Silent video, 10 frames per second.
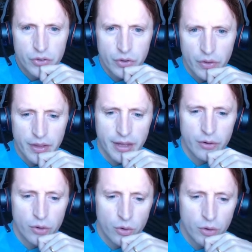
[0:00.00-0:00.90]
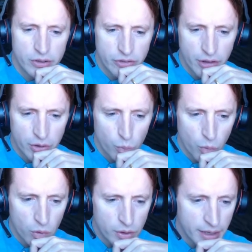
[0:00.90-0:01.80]
the hero is not
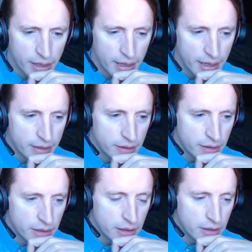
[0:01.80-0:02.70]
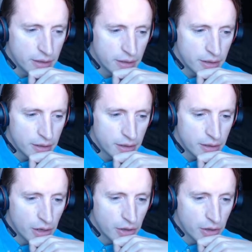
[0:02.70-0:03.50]
walking in the